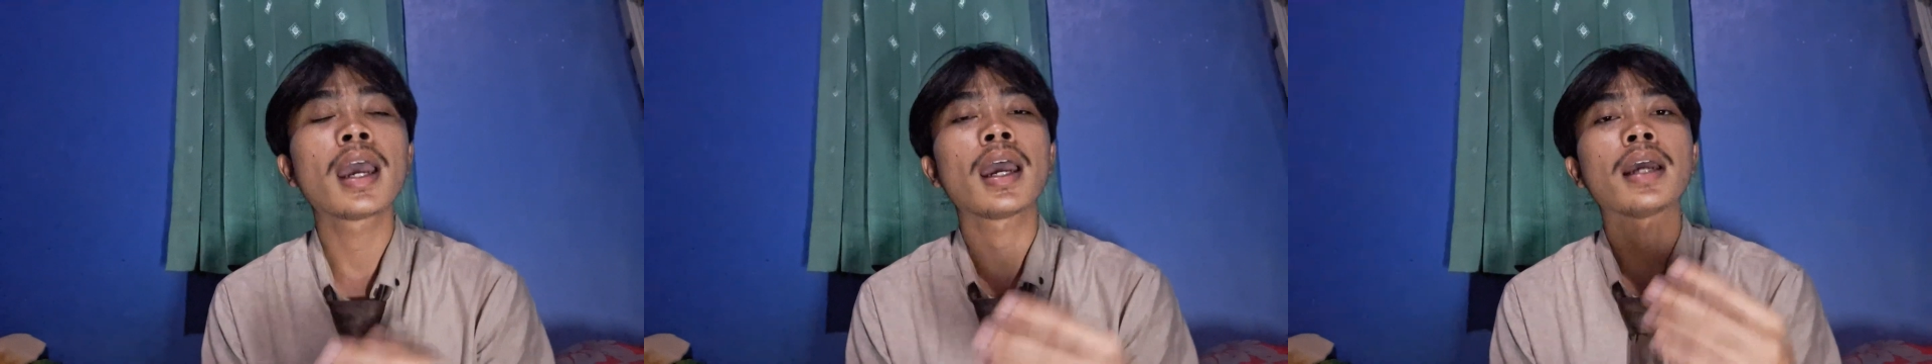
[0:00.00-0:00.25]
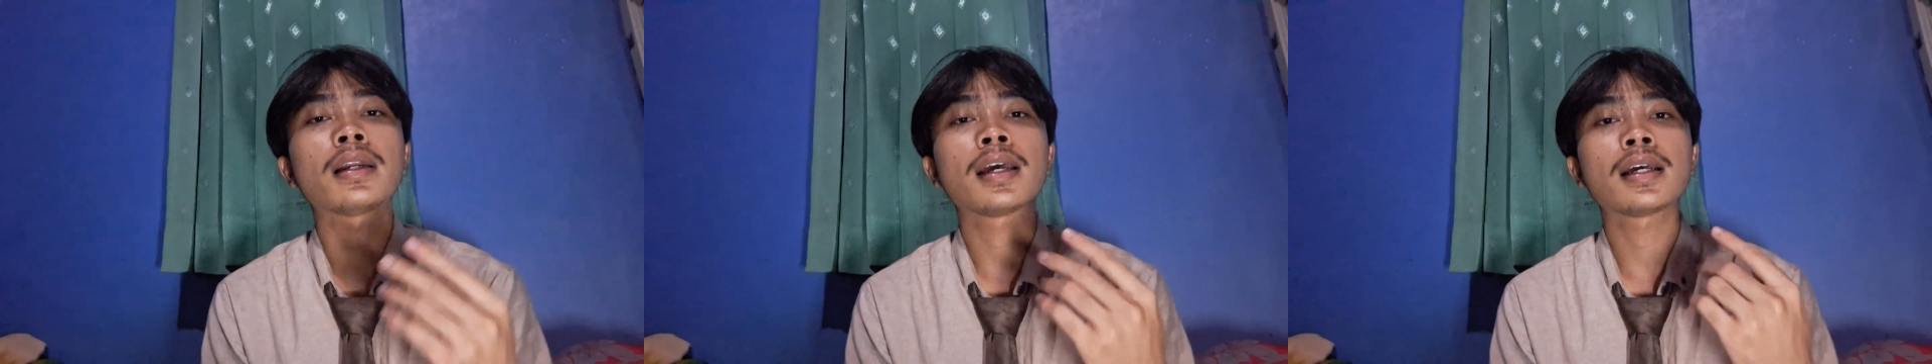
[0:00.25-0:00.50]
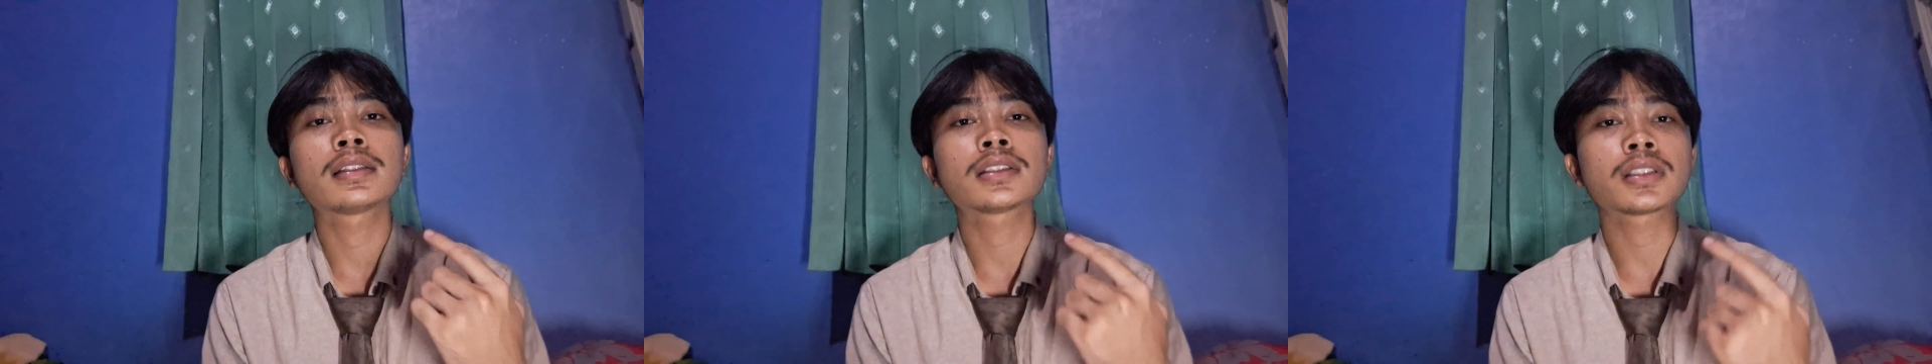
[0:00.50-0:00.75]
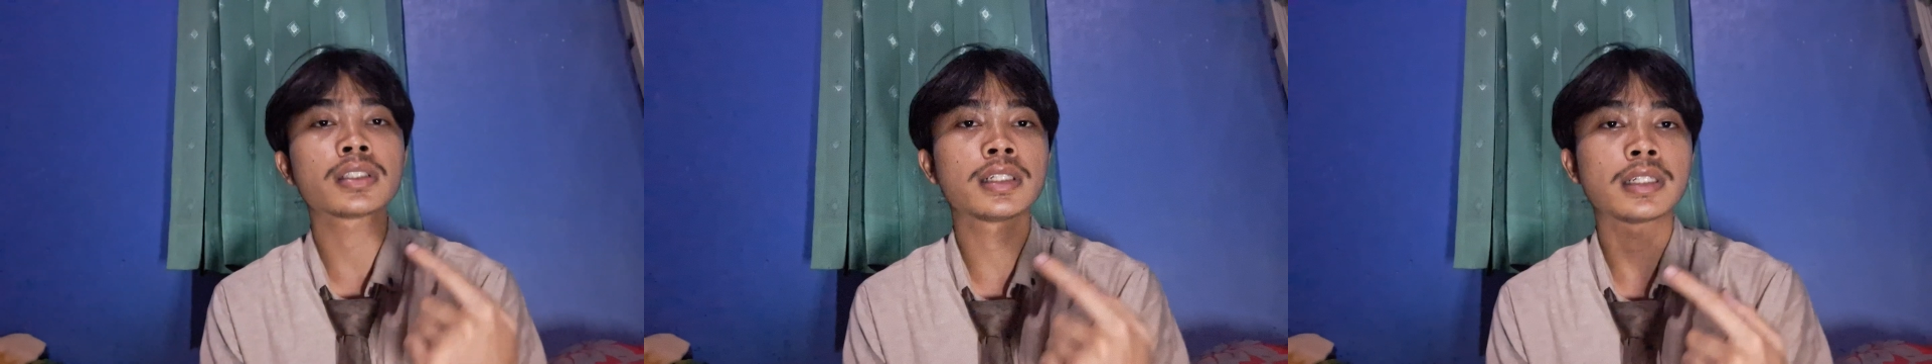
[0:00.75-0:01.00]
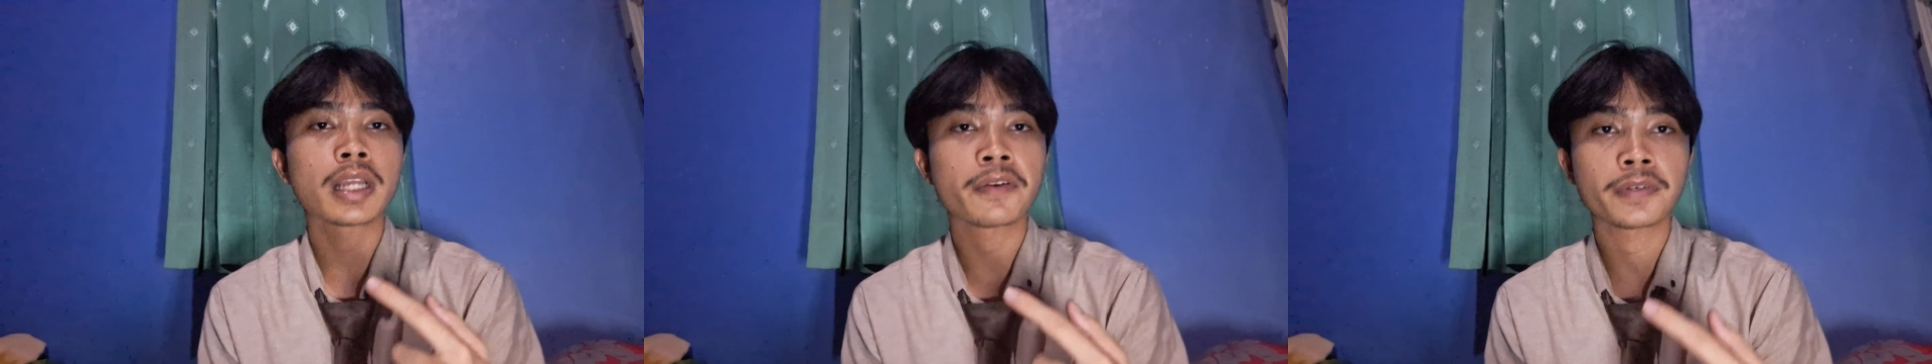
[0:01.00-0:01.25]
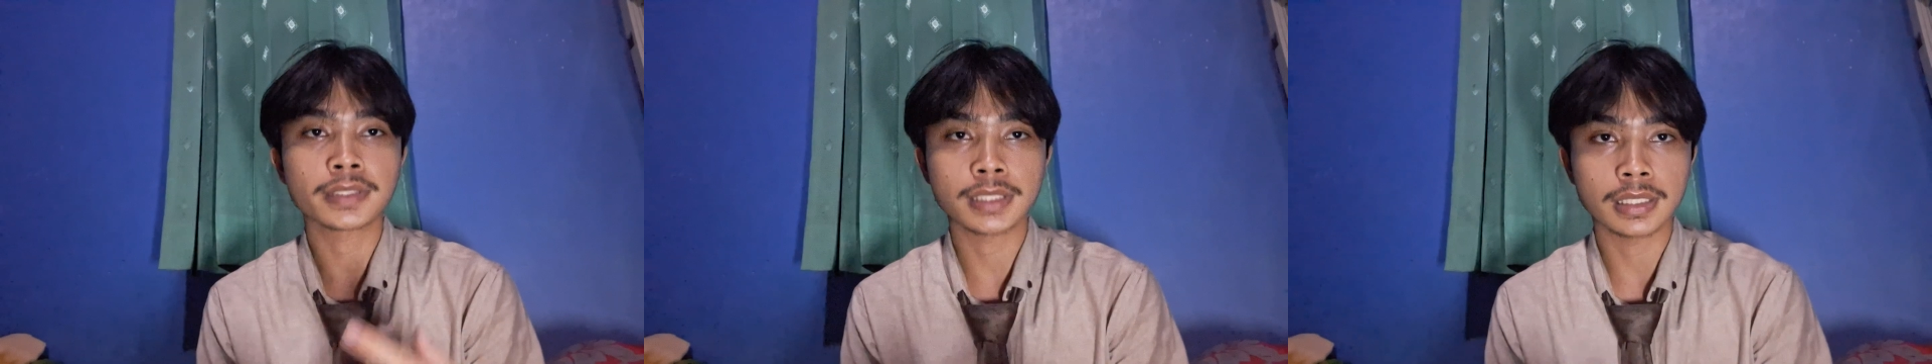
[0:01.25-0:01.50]
And then student
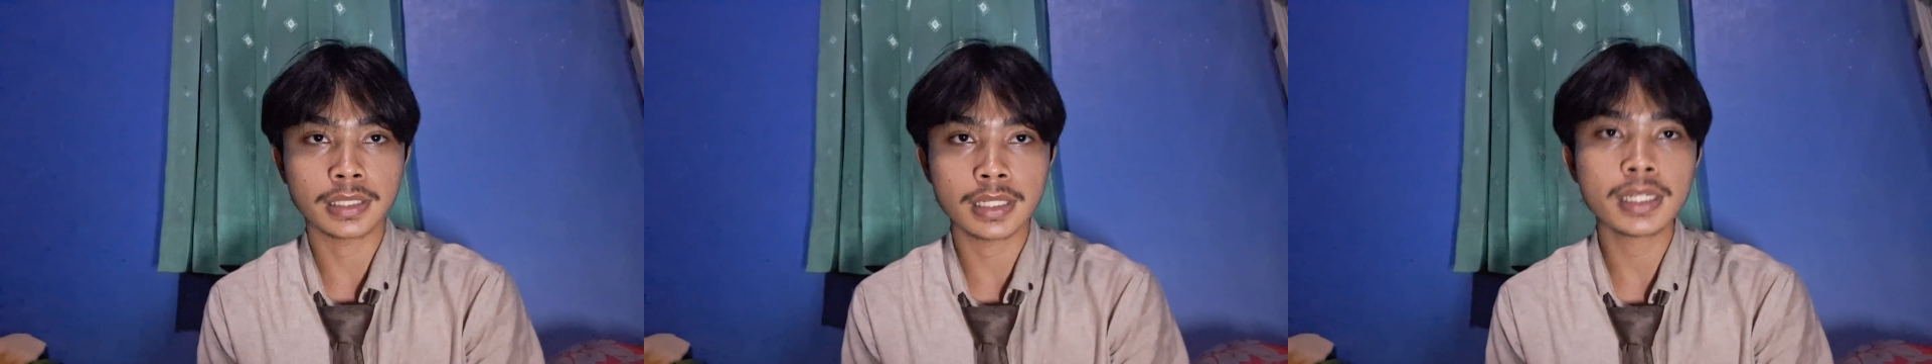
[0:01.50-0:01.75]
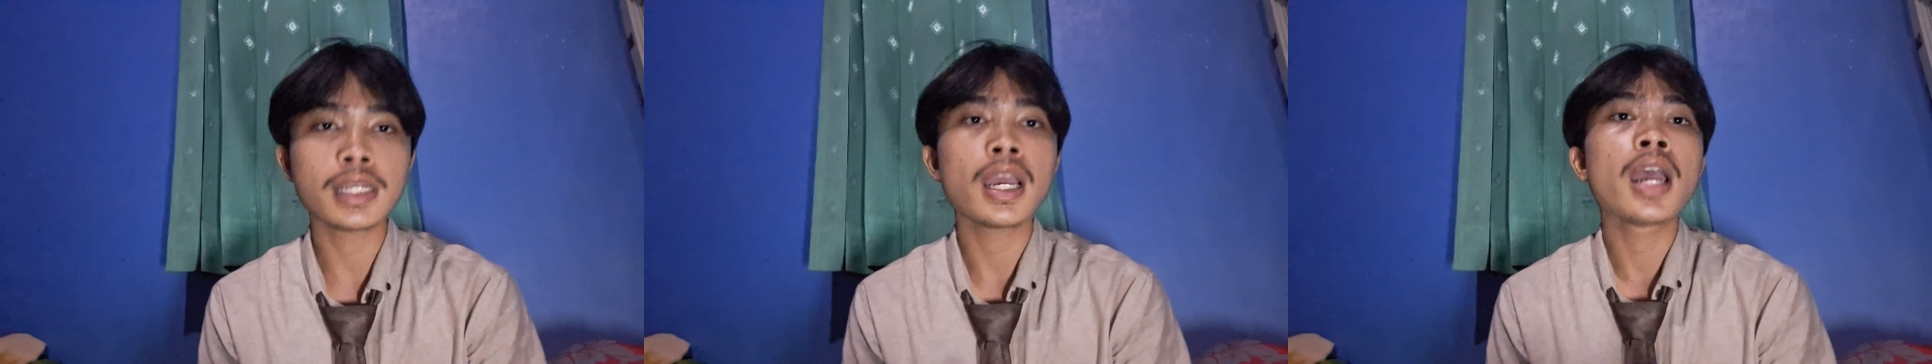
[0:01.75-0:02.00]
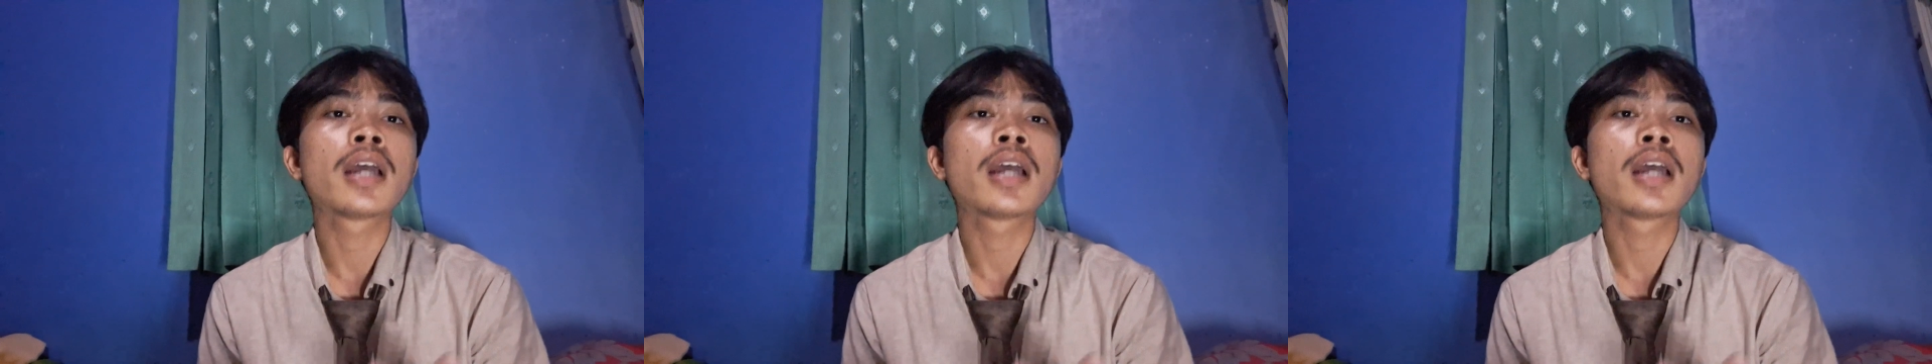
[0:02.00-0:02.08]
diversity.